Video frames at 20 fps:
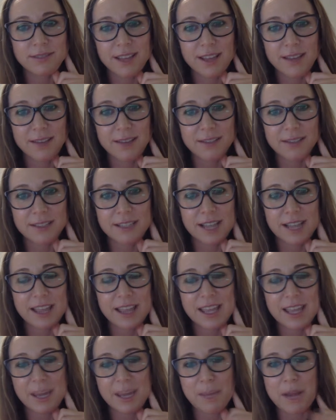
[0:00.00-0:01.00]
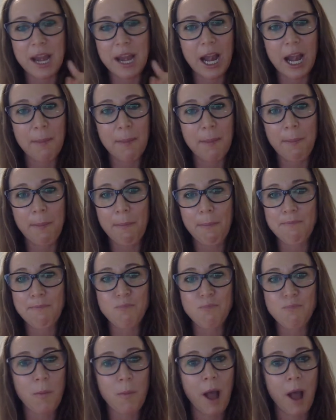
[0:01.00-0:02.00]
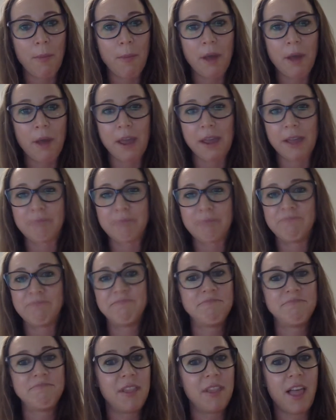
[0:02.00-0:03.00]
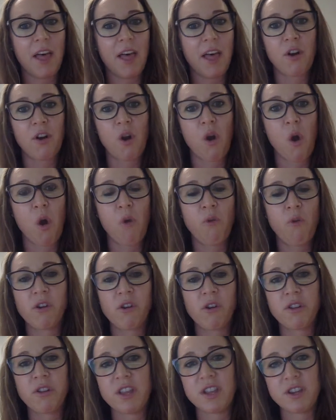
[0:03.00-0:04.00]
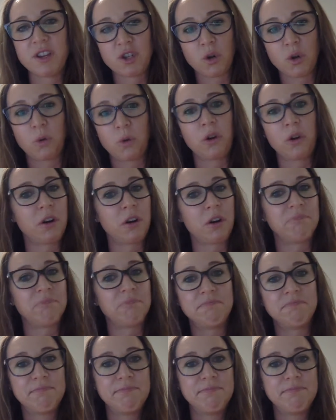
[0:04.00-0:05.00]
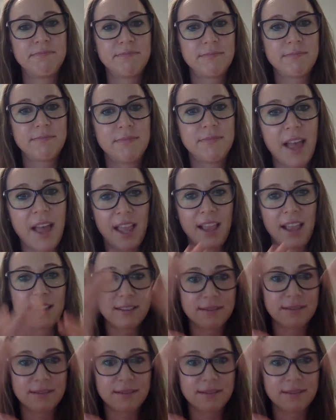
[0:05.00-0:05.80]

It was, I think, a Banana Republic leather over the shoulder, like